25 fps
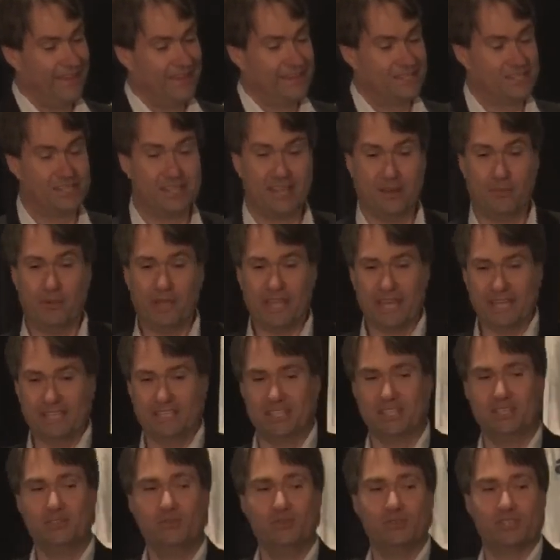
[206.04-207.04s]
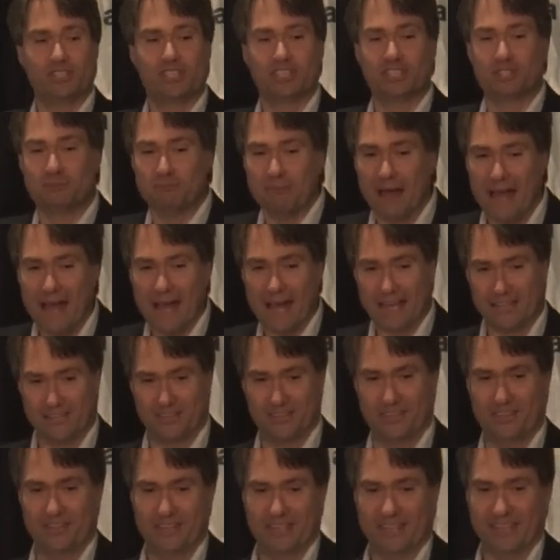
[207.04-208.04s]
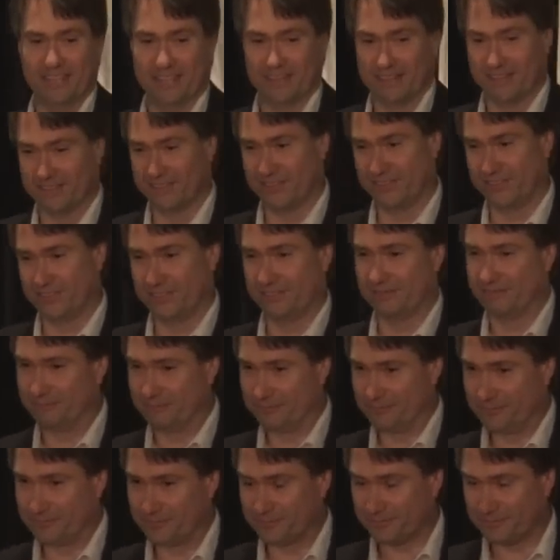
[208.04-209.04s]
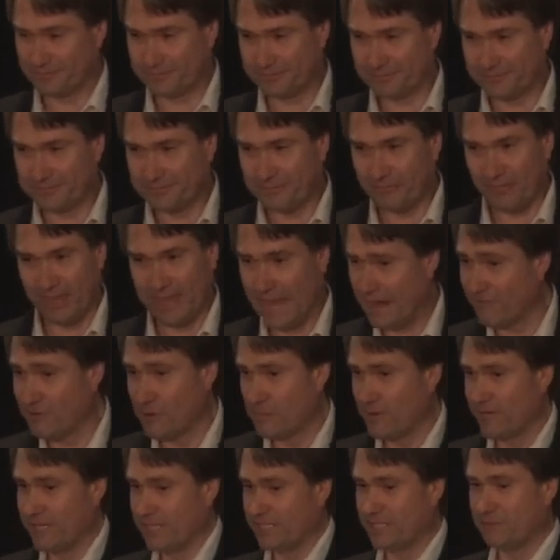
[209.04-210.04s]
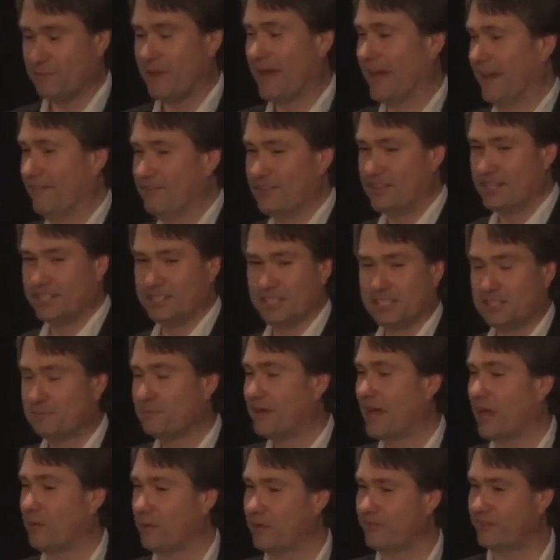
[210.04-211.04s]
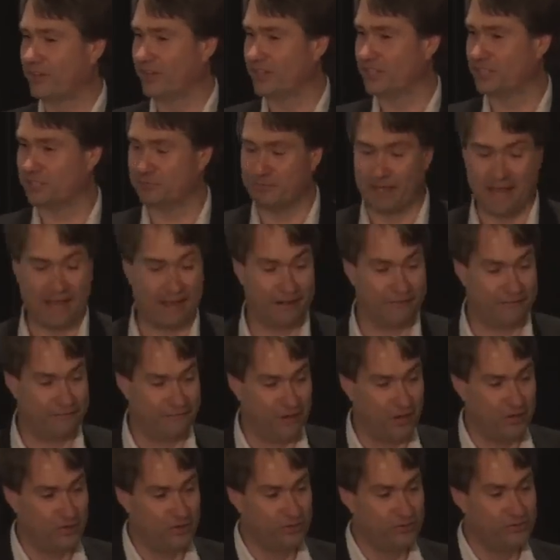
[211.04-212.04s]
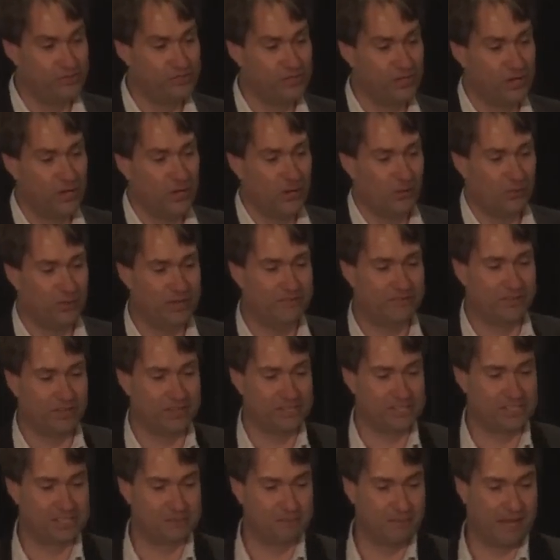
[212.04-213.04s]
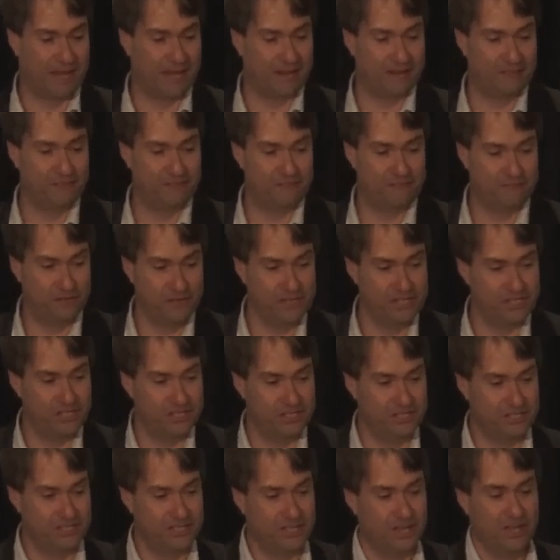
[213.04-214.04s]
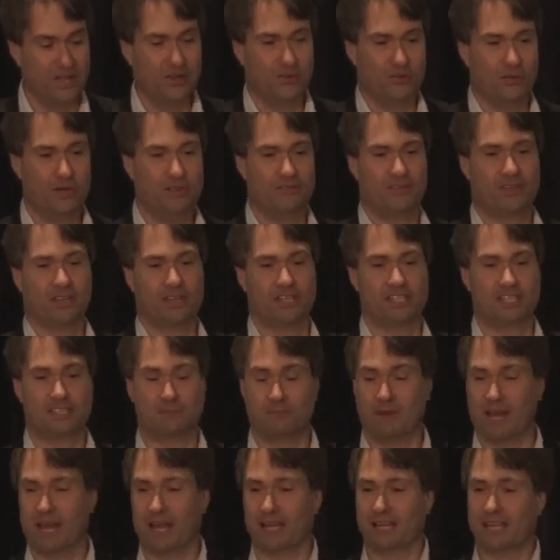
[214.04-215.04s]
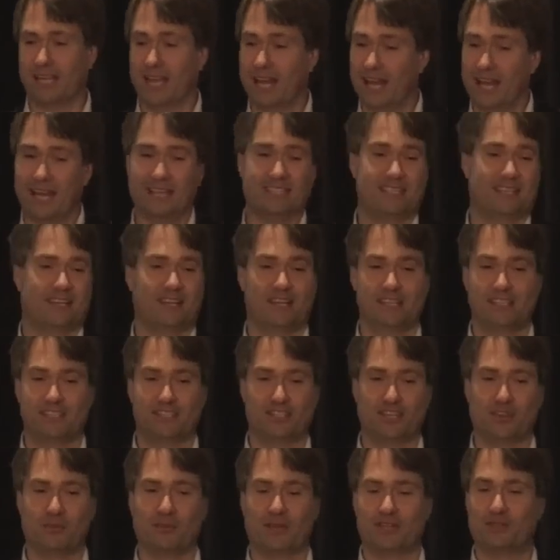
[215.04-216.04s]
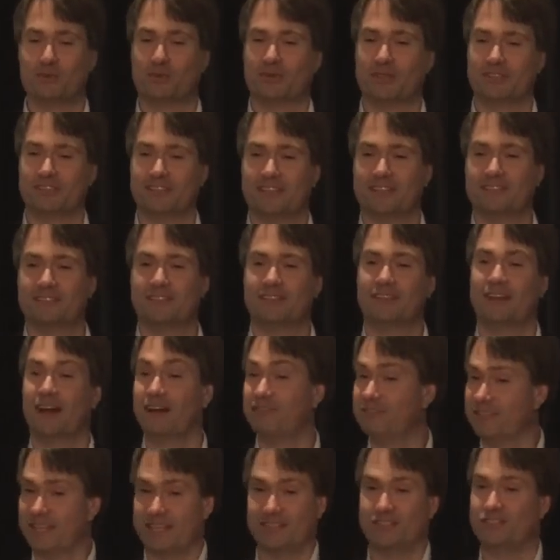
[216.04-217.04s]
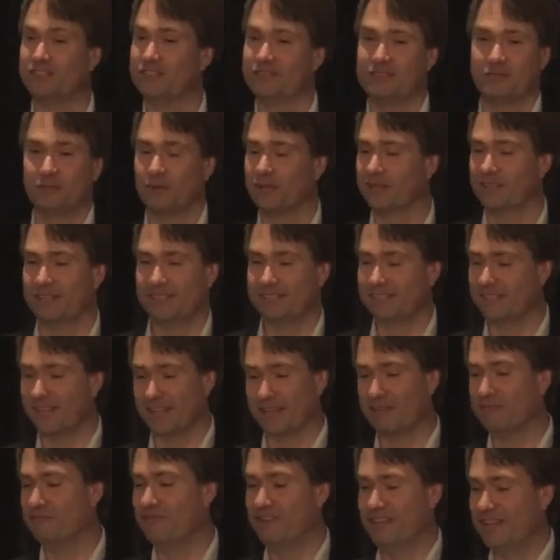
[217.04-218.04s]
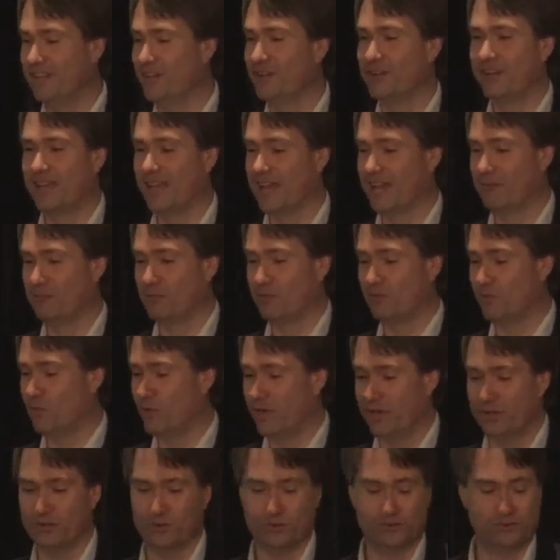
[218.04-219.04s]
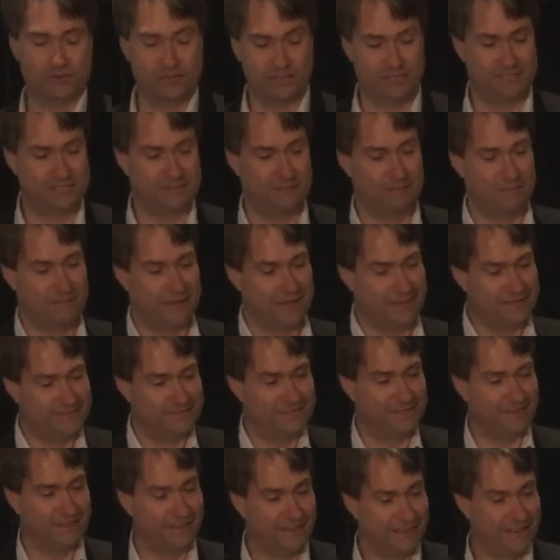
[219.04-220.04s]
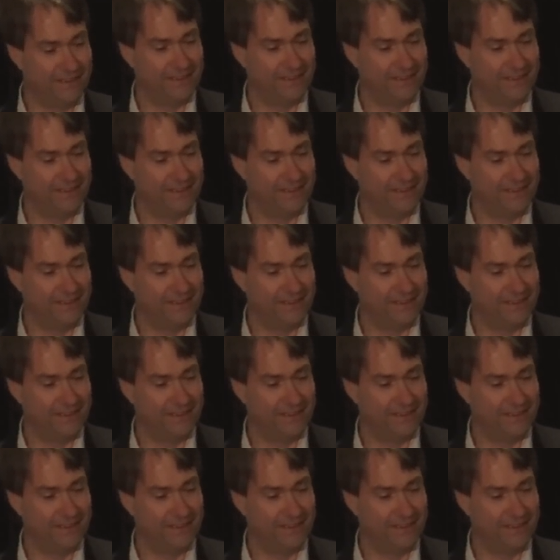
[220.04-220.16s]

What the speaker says: So then we get to smart things. Everybody's smart. Everything's a smart. We've got smart phones. We've got smart fridges. We've got smart cars. And I so much want a Tesla. I've test-driven one. It's like a video game with wheels. It's amazing.